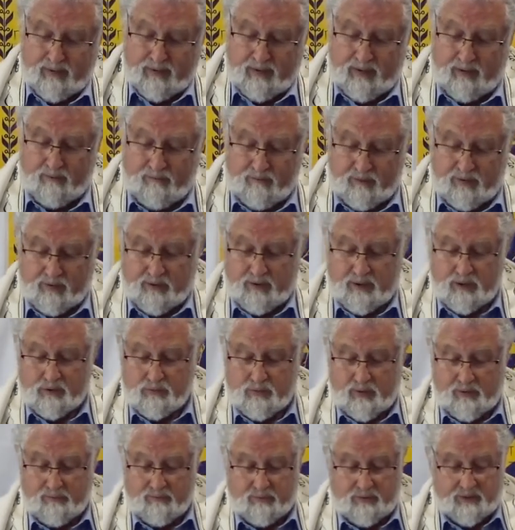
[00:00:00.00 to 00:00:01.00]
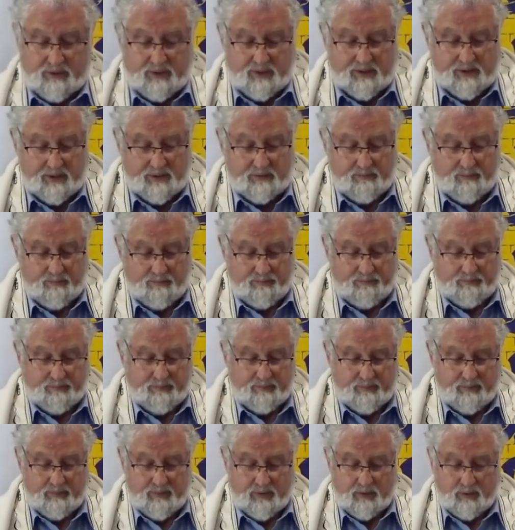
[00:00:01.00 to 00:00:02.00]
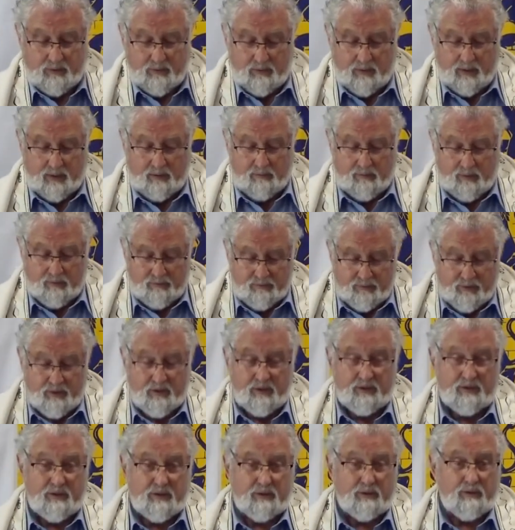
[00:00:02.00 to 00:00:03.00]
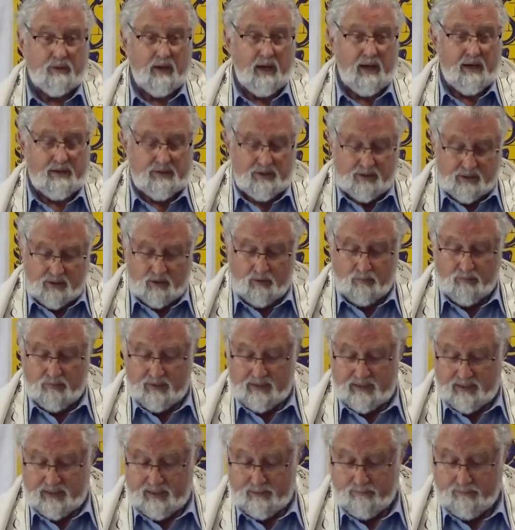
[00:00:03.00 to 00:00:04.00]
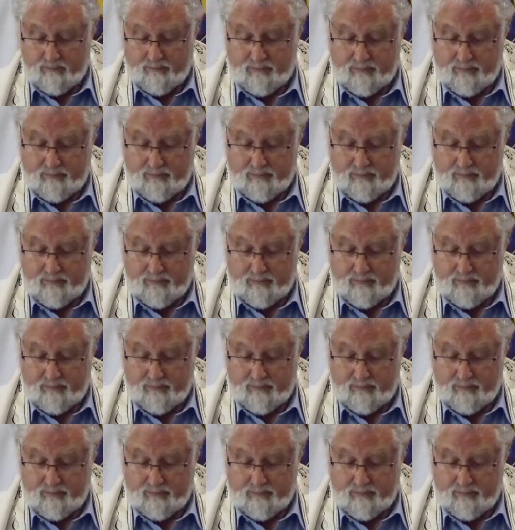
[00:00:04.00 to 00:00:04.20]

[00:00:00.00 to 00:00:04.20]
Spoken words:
in various references, who are referred to as Talmudim.